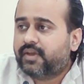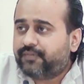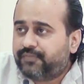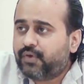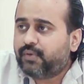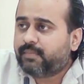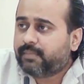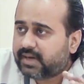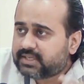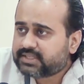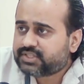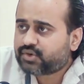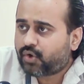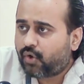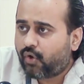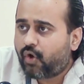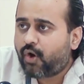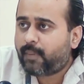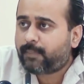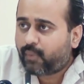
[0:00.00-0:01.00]
If you must
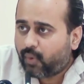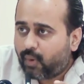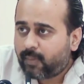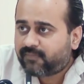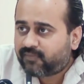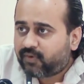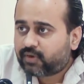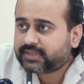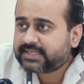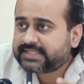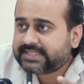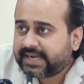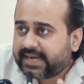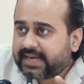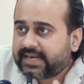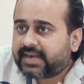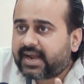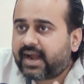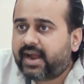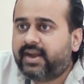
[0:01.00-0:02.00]
hope, hope for the
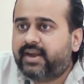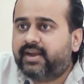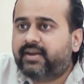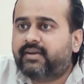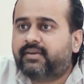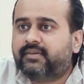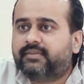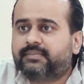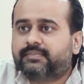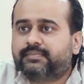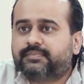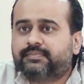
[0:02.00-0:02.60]
second kind.